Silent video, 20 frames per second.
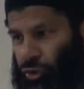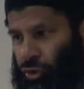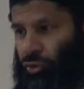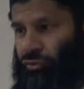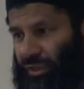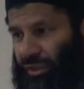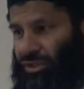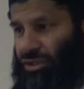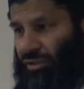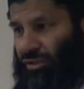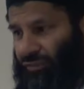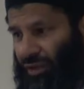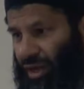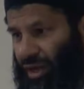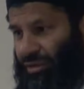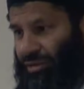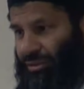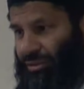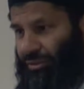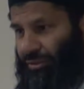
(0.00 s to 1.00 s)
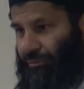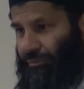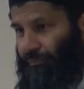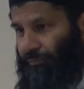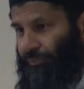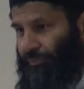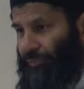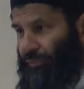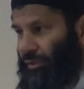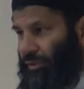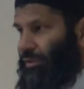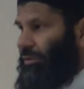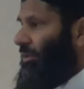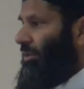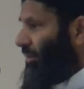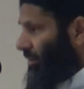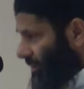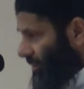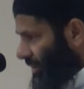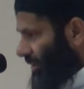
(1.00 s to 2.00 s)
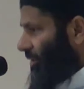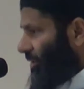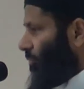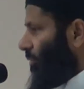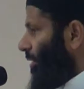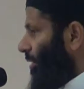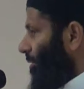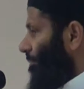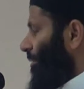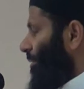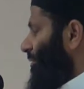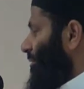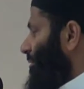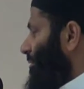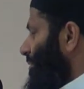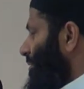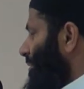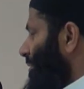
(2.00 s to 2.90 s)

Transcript: the true religion of God? Indeed, we are upon